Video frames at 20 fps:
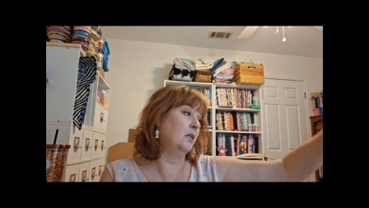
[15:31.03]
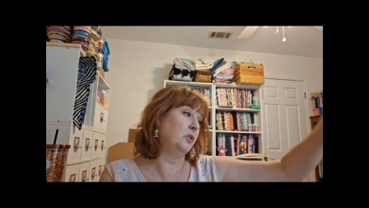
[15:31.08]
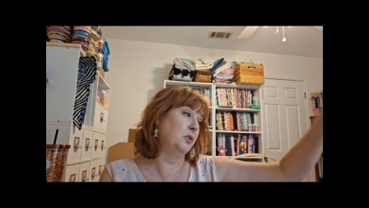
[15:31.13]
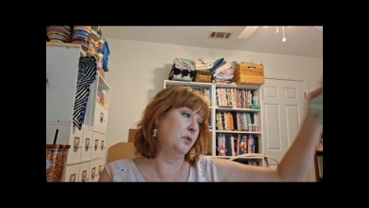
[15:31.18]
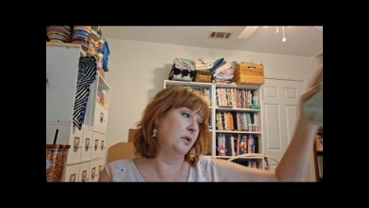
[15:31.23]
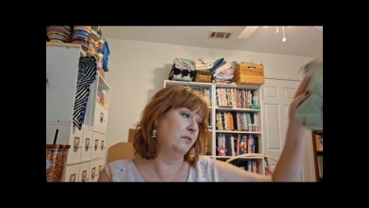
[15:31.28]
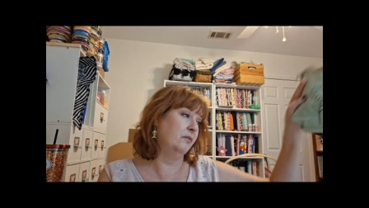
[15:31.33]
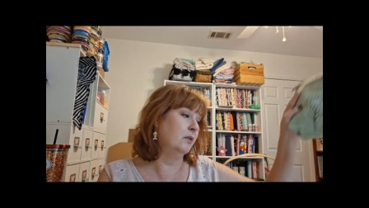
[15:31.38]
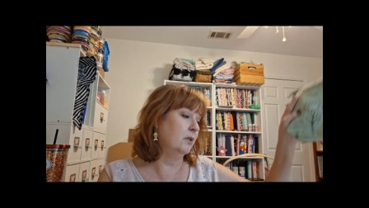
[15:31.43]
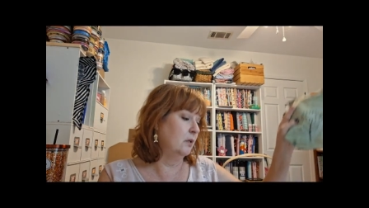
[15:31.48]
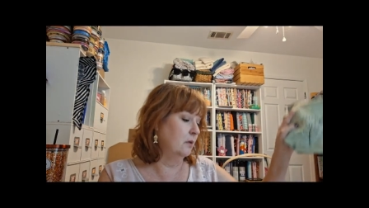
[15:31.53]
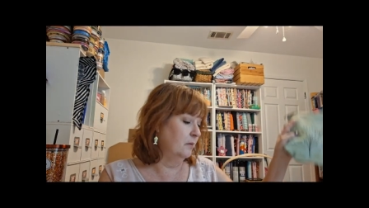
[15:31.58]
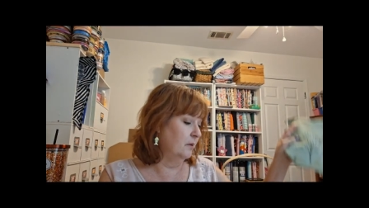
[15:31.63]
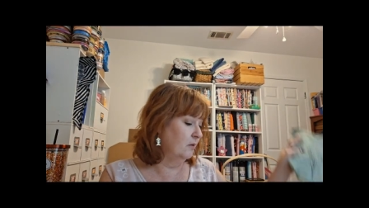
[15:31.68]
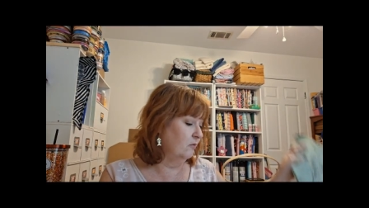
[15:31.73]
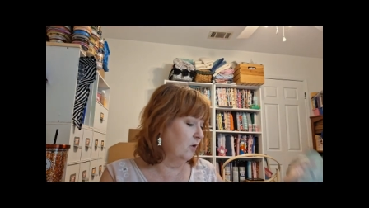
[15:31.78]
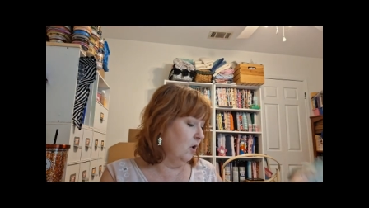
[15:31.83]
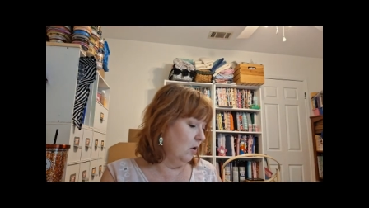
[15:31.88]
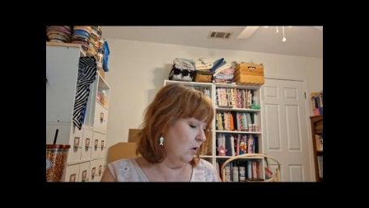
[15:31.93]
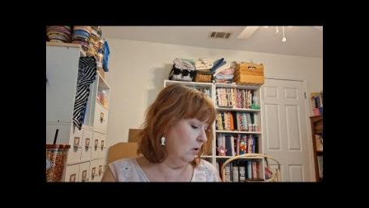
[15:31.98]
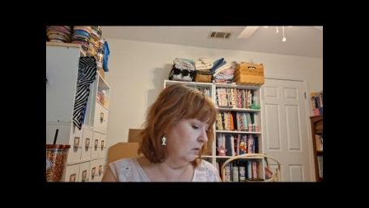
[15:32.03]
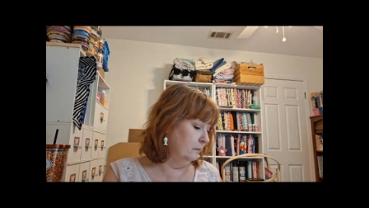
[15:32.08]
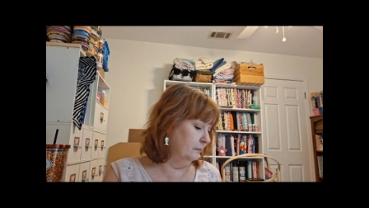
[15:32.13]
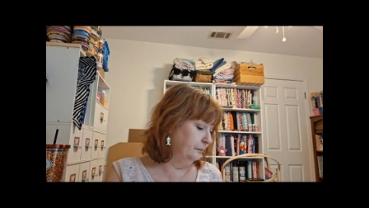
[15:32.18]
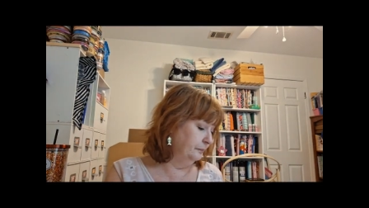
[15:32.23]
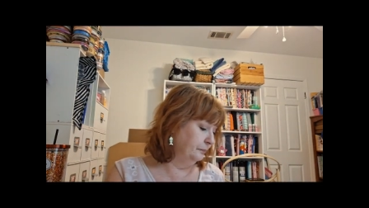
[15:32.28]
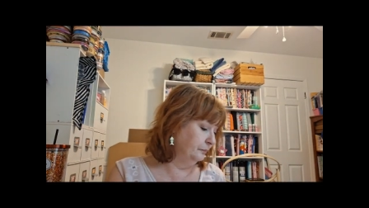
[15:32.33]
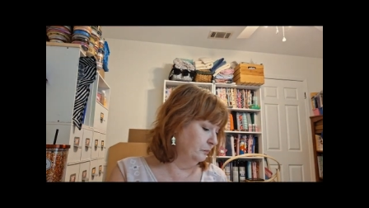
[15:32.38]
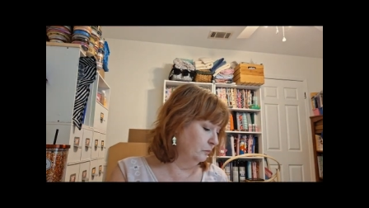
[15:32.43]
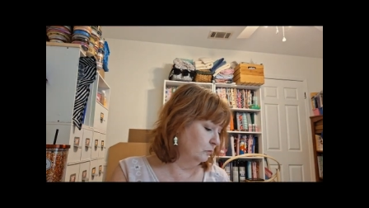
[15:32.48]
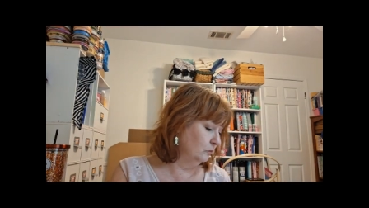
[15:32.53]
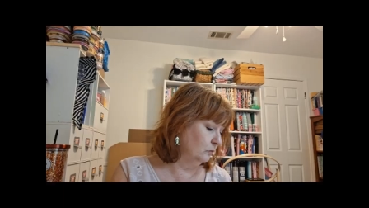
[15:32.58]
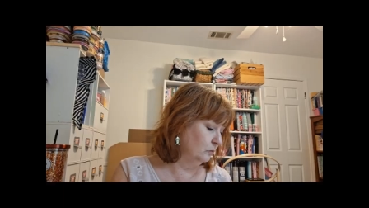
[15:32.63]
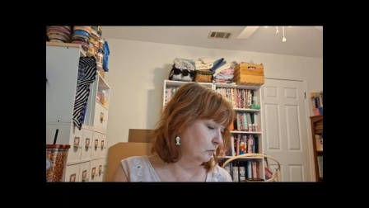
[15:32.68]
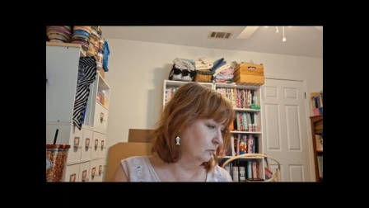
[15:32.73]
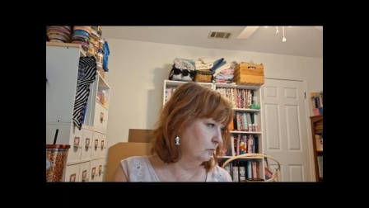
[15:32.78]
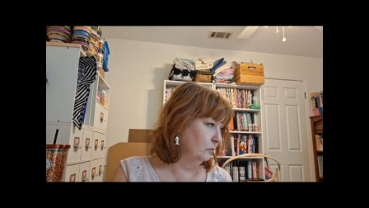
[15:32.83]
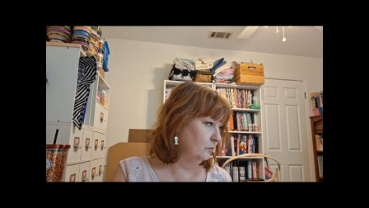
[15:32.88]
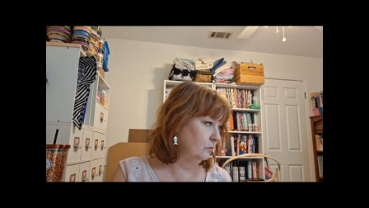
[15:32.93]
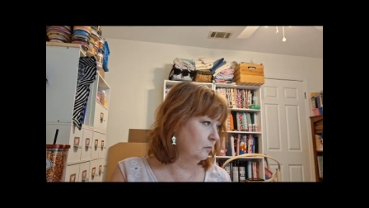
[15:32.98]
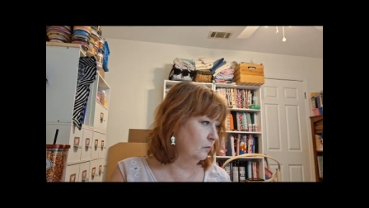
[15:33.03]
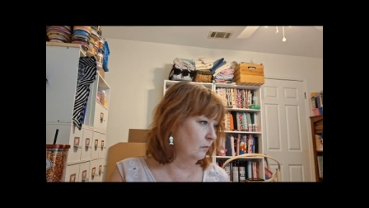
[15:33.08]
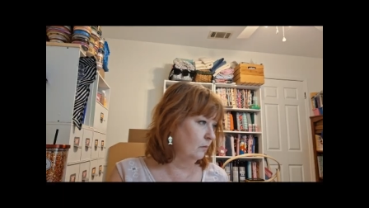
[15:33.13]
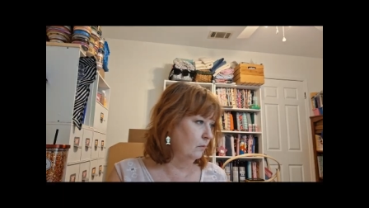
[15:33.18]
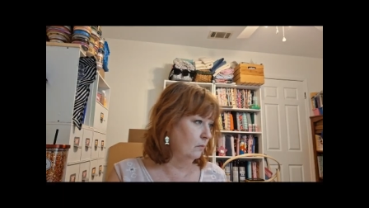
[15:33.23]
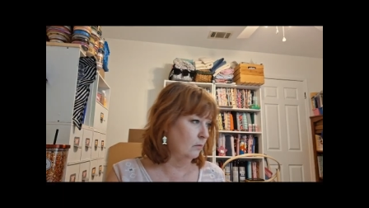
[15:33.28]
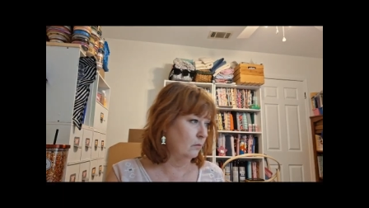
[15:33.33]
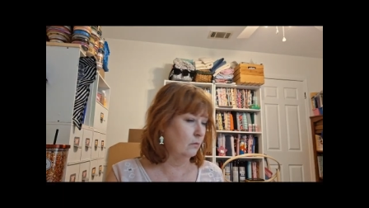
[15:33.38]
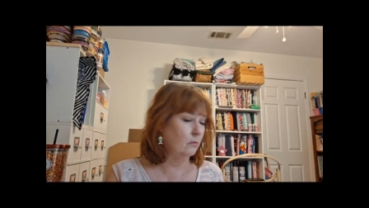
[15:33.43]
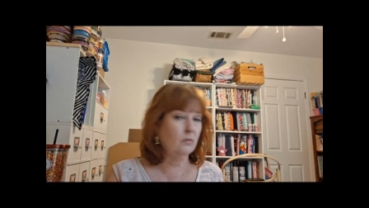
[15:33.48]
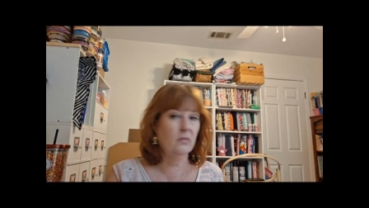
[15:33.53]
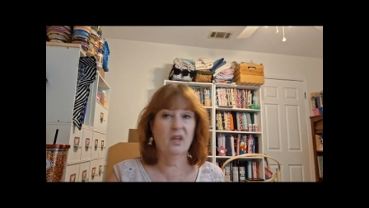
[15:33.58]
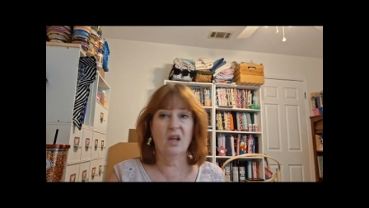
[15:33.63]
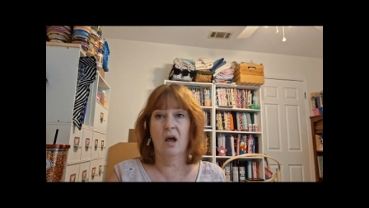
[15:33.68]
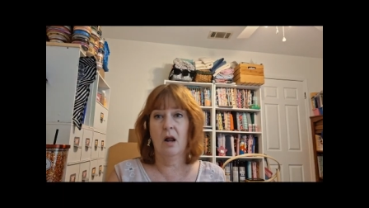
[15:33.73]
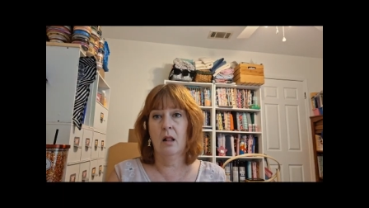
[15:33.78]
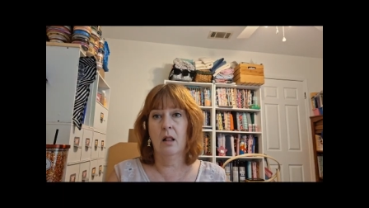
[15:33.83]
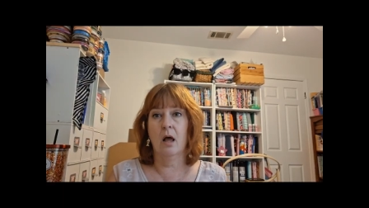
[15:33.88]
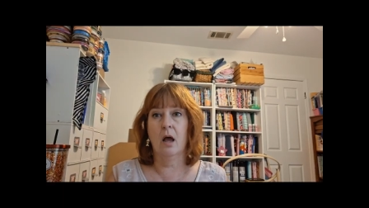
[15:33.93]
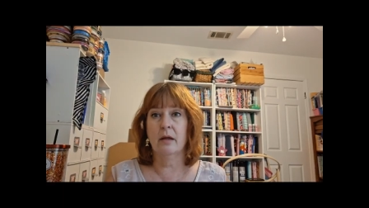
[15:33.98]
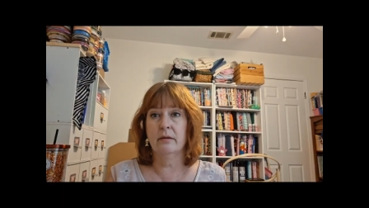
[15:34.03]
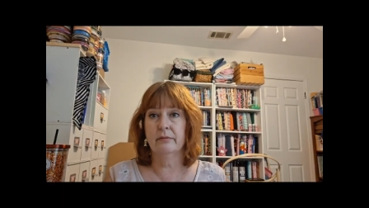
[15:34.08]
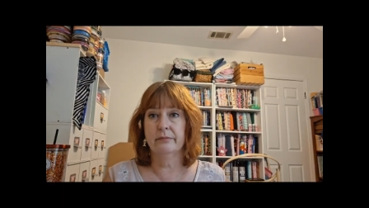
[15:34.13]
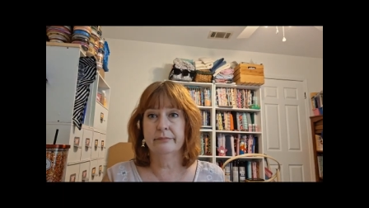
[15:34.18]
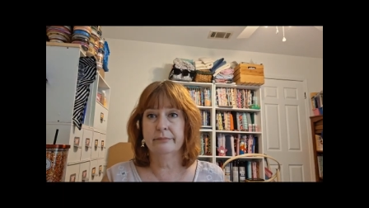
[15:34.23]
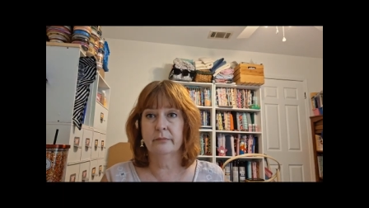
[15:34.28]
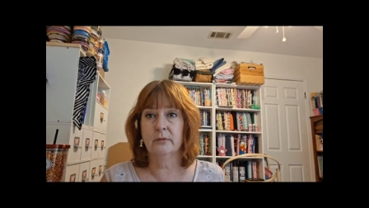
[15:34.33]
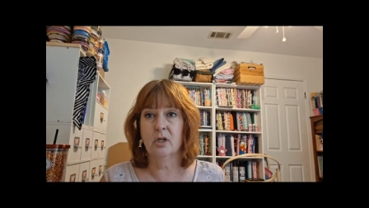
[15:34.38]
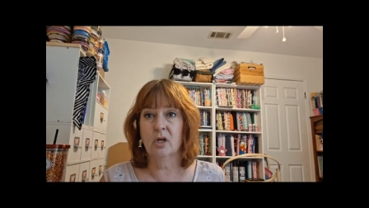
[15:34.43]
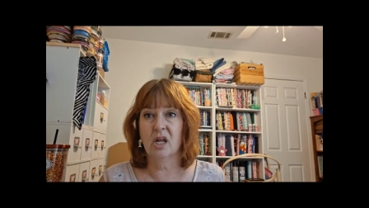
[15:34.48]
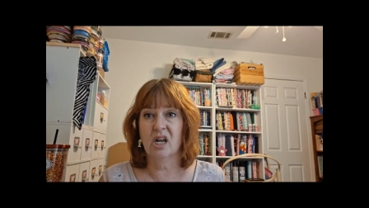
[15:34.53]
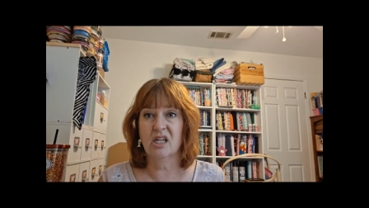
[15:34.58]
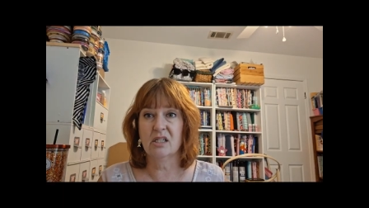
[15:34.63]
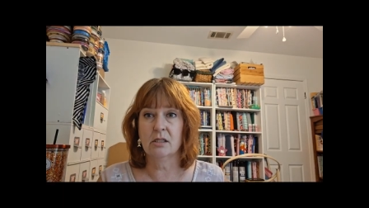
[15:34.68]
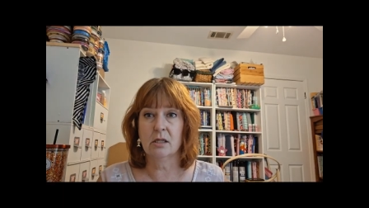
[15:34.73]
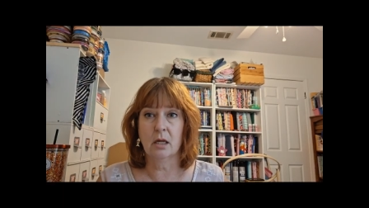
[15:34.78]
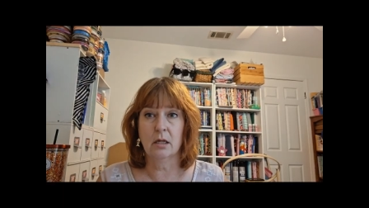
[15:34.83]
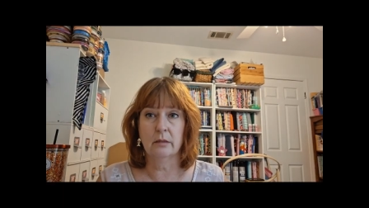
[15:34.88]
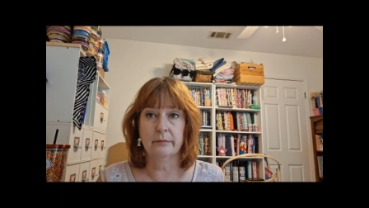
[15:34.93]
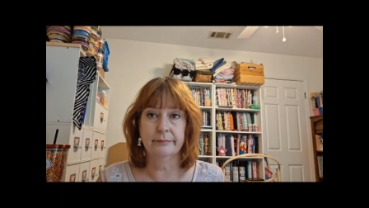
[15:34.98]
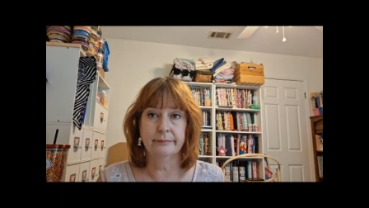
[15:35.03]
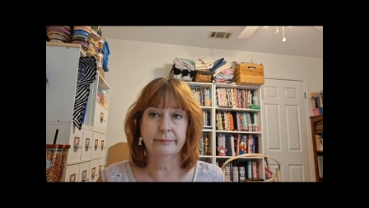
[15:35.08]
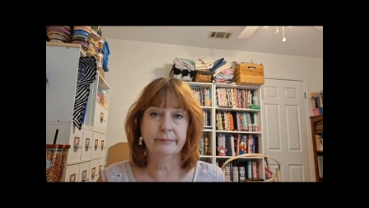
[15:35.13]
do have a little bit of haul. Not a lot. Don't get excited.